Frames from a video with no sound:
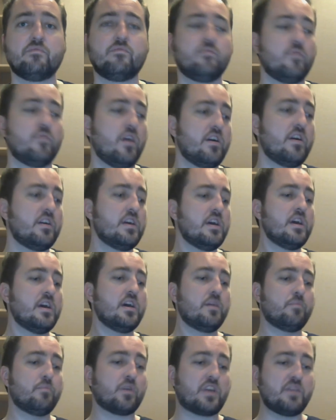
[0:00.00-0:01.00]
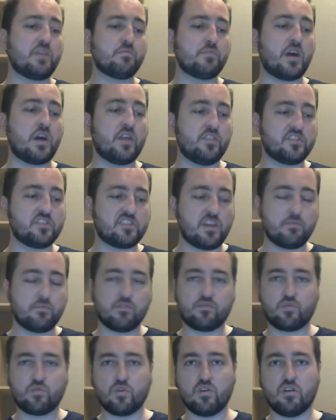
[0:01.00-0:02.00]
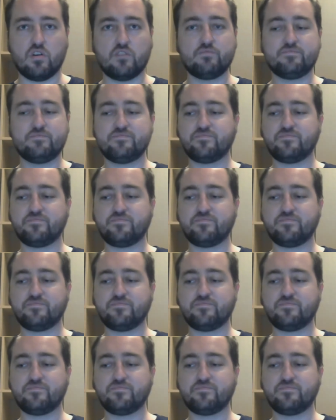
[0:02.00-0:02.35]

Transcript: right? But keep in mind, this type of girl